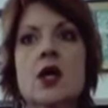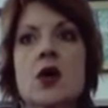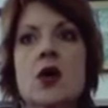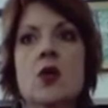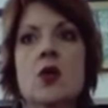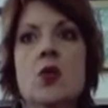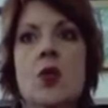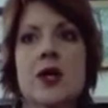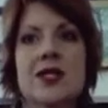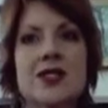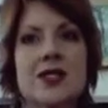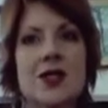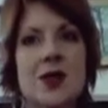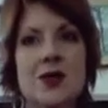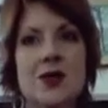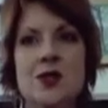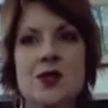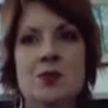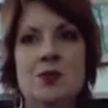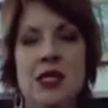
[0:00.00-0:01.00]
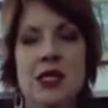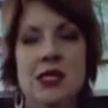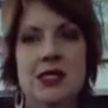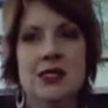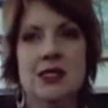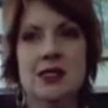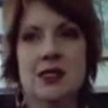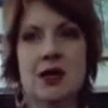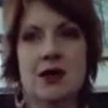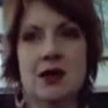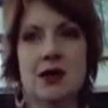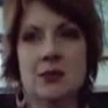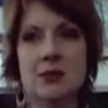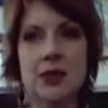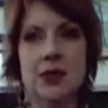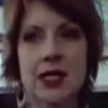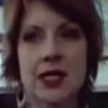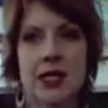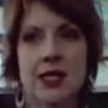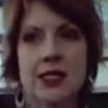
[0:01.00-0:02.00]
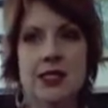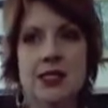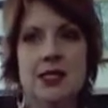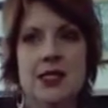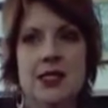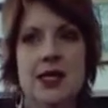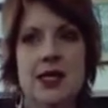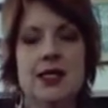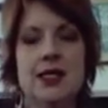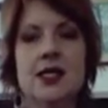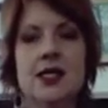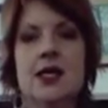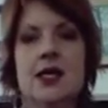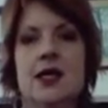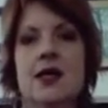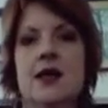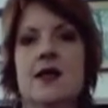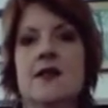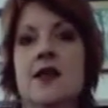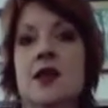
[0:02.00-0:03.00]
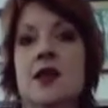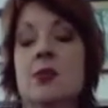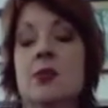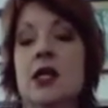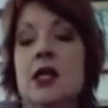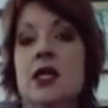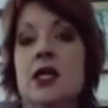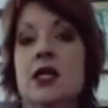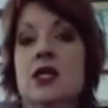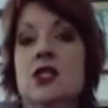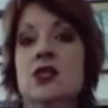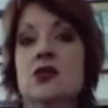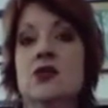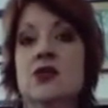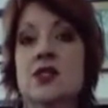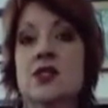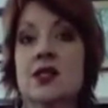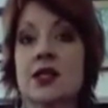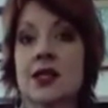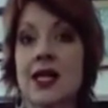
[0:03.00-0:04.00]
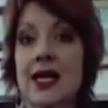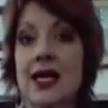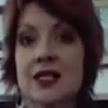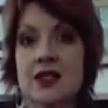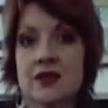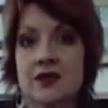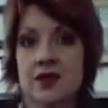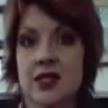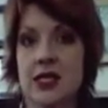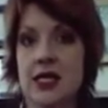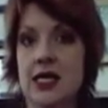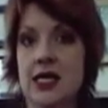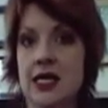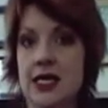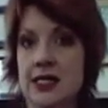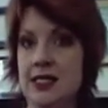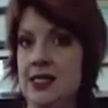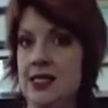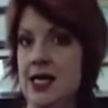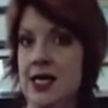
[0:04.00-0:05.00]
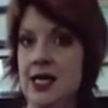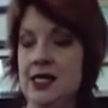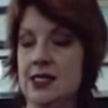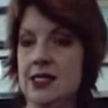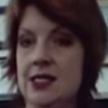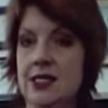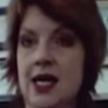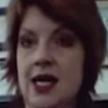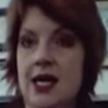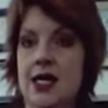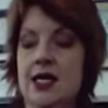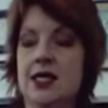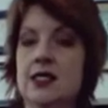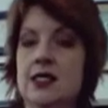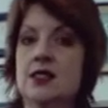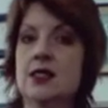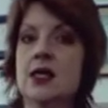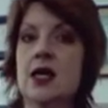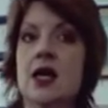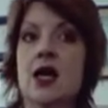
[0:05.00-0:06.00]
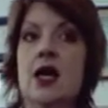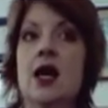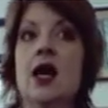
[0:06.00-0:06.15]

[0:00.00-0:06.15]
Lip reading: Once those pieces are in place, then the ability to selectively attend, that is,